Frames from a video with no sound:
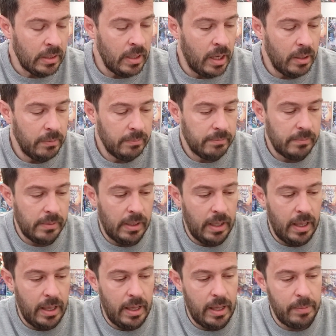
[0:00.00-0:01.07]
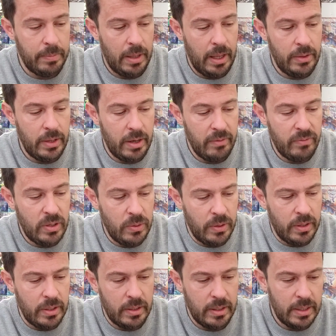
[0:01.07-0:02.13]
No. And then a few
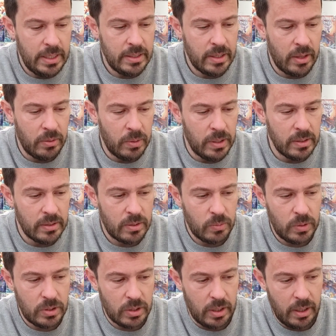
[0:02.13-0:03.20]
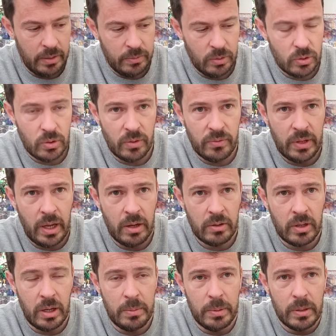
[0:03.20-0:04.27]
of these other ones, which I'm not sure if they are
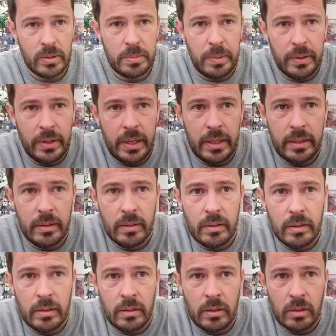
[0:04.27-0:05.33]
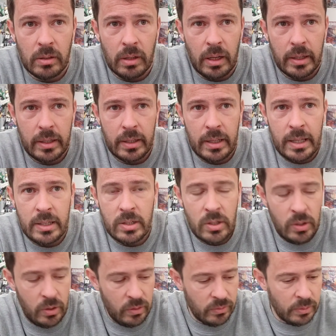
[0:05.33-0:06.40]
GoBots, but they look like, there's
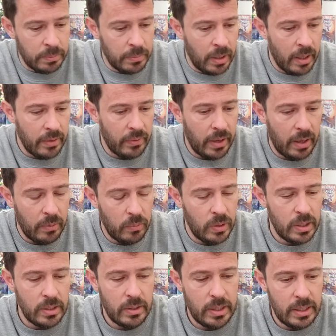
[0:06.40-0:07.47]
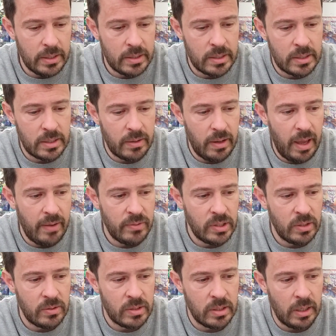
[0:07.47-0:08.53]
two of them like that, where they're ever
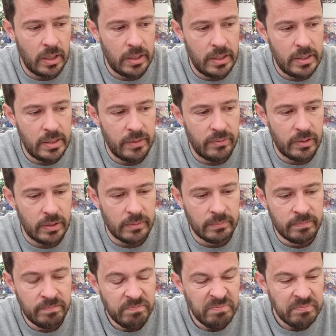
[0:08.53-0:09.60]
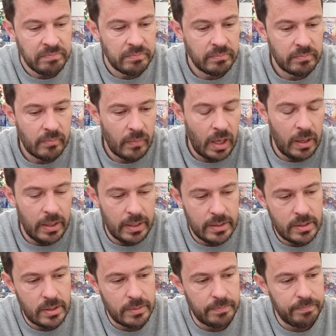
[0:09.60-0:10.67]
so slightly different. Oh
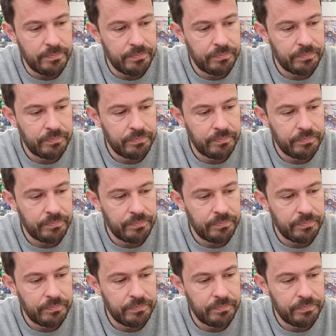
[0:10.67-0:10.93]
yes.